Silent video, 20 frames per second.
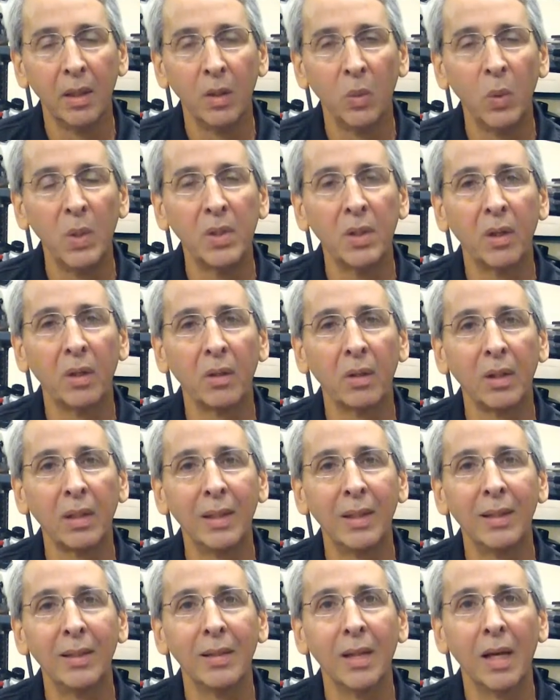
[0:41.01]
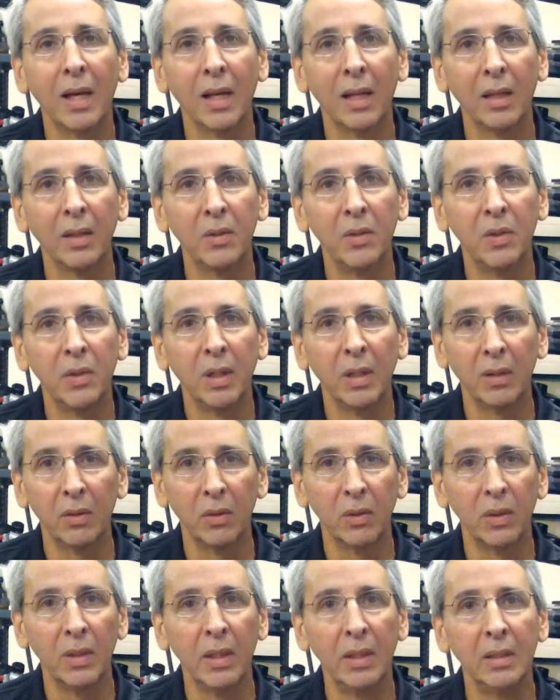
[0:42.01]
We certainly acknowledge and
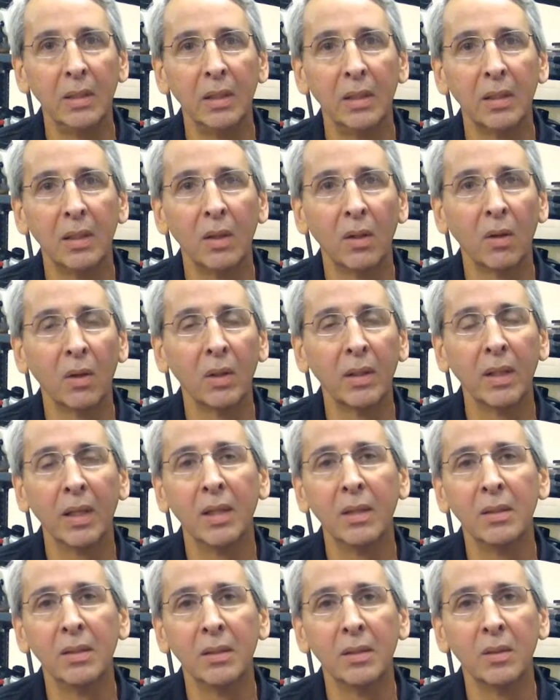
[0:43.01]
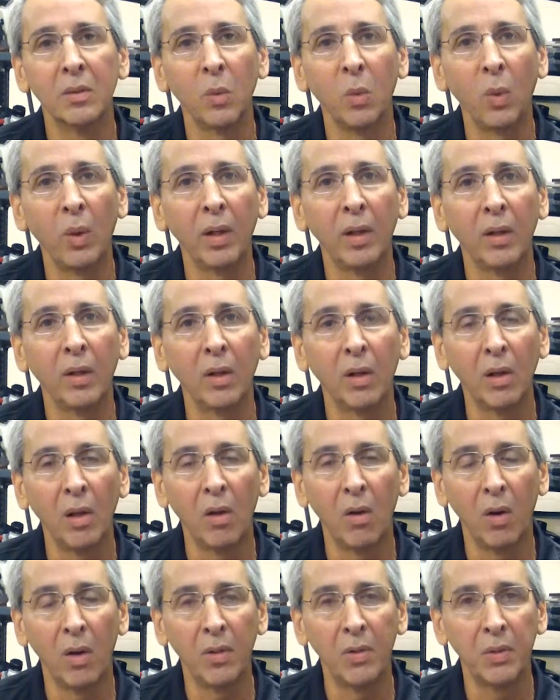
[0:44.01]
agree that there are cases where
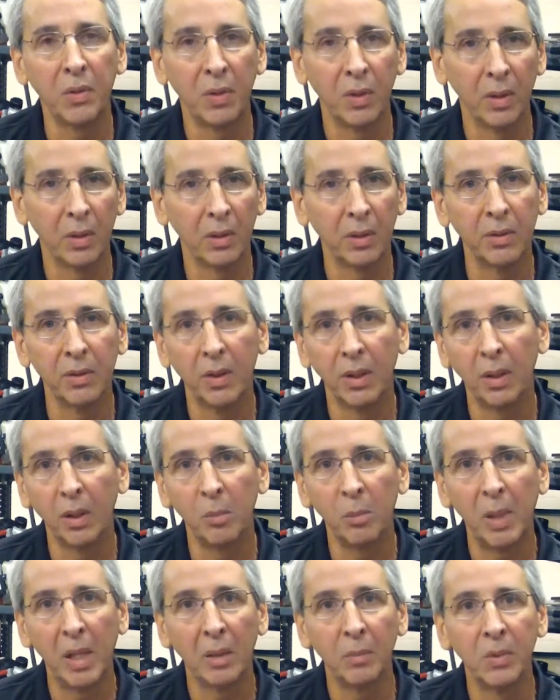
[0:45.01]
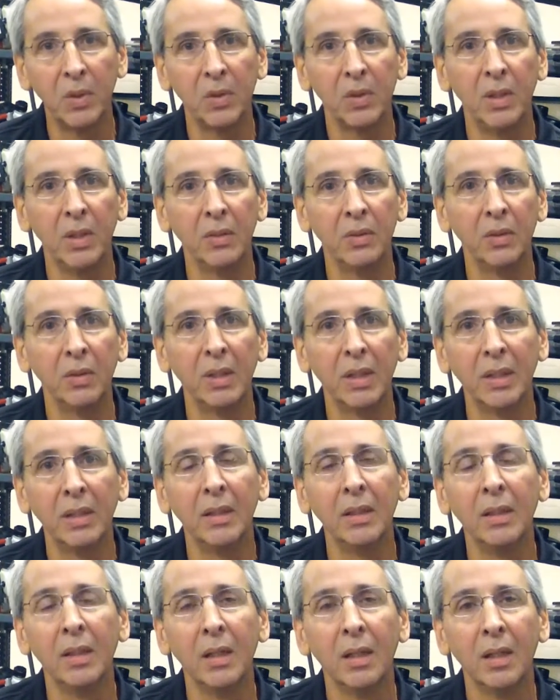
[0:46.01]
large truck and trailer mount machines are
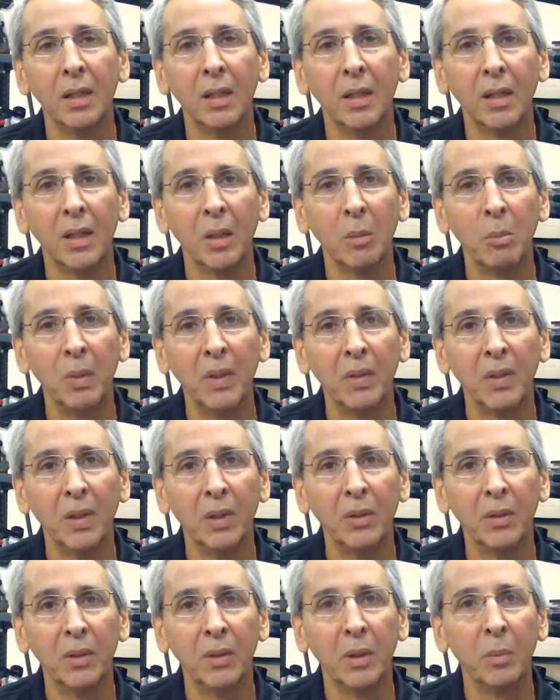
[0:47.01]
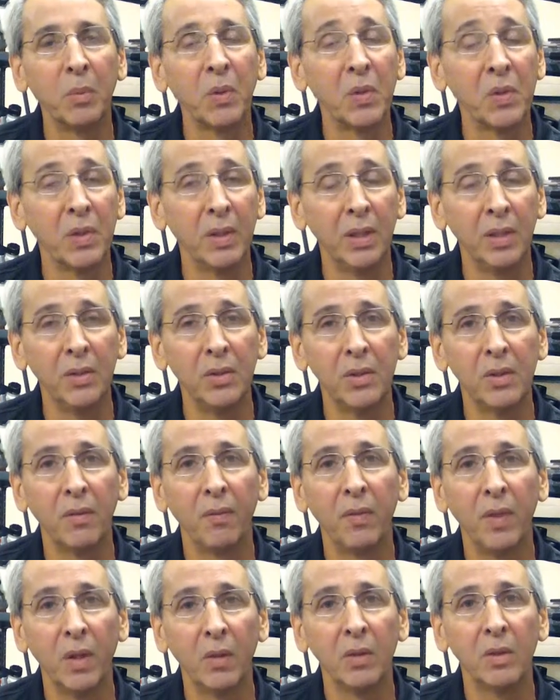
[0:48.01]
needed, but the percentages
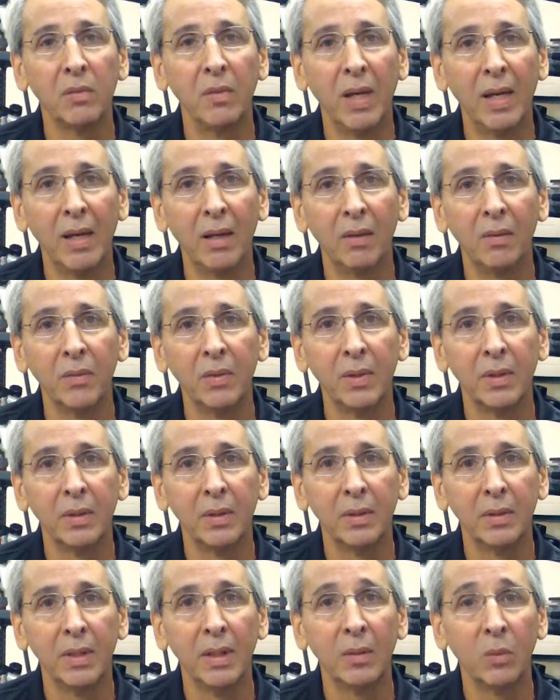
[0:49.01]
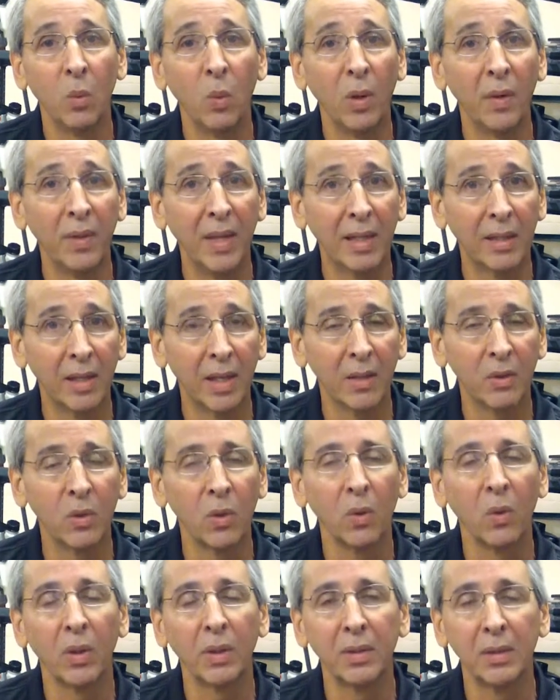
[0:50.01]
of those valves where that kind of
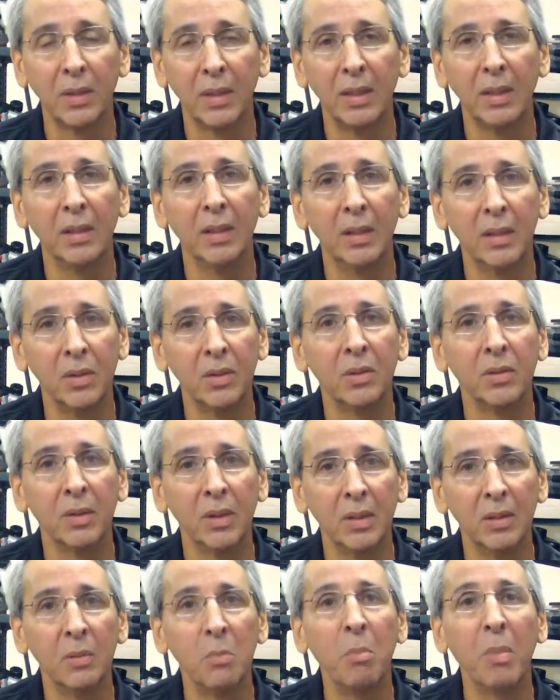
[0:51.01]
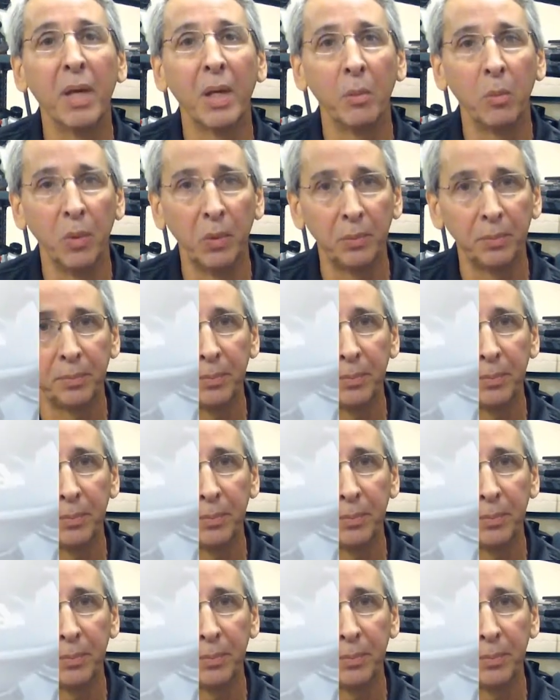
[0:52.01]
torque is needed is minimal.